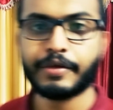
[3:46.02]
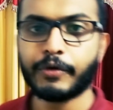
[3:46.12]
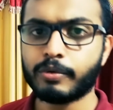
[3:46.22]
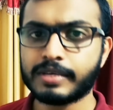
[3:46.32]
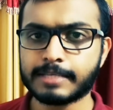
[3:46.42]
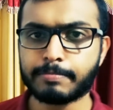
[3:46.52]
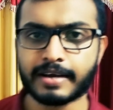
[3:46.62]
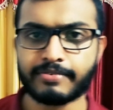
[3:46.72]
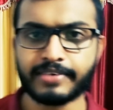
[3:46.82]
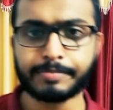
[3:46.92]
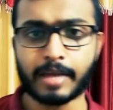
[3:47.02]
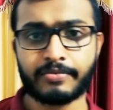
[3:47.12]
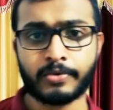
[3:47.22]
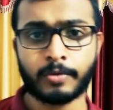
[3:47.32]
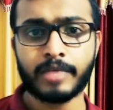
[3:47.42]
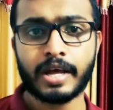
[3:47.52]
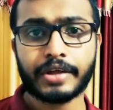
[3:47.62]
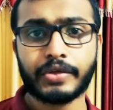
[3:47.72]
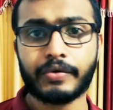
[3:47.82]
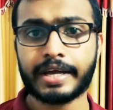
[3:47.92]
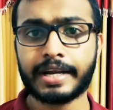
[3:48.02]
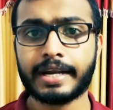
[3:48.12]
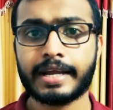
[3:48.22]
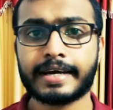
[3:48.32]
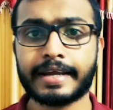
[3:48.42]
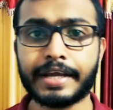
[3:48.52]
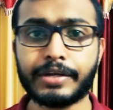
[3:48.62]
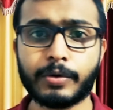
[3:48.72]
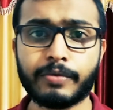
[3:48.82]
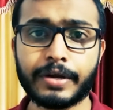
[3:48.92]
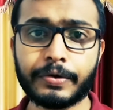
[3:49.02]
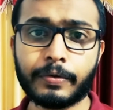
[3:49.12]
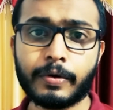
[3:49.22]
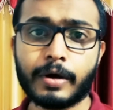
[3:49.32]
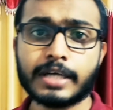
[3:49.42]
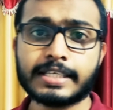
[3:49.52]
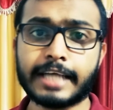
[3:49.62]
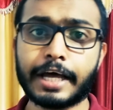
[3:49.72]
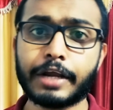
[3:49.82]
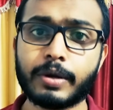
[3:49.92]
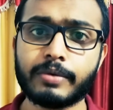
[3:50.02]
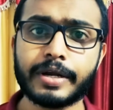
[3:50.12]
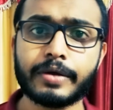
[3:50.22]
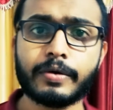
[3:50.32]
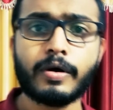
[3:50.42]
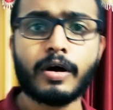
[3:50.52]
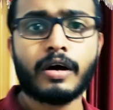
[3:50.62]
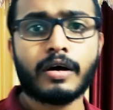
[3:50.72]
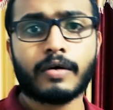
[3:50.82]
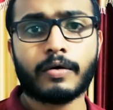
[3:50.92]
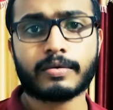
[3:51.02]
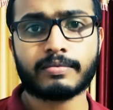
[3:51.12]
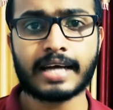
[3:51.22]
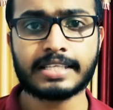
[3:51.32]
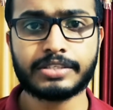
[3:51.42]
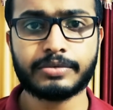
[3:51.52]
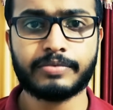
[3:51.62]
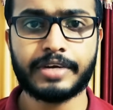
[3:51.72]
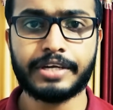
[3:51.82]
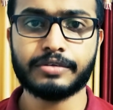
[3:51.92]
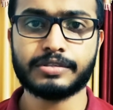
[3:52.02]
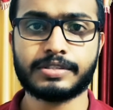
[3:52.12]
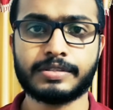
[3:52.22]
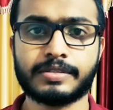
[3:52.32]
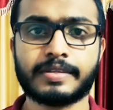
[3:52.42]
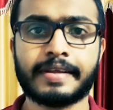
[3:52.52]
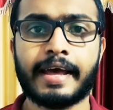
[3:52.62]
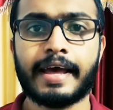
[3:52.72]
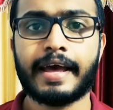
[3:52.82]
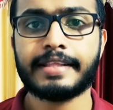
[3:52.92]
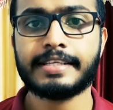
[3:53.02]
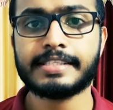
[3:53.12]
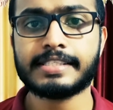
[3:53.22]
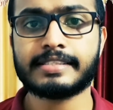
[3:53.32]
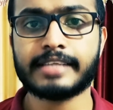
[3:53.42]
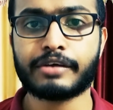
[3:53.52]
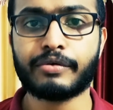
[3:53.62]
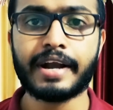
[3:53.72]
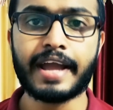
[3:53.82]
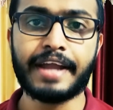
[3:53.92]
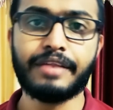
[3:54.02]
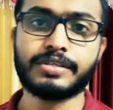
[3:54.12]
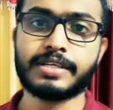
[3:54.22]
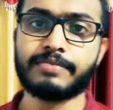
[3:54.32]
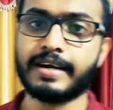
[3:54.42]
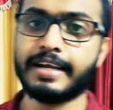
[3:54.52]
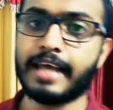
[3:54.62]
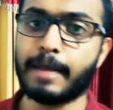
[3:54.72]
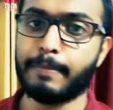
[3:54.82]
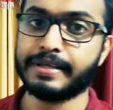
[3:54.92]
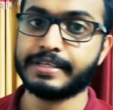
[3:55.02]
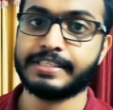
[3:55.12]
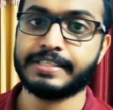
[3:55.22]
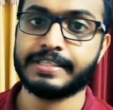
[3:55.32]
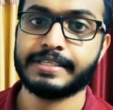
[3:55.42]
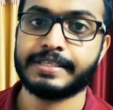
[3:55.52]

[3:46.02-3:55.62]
YouTube is a perfect platform. You can create your video, share your video or watch videos. This is secured and user-friendly application.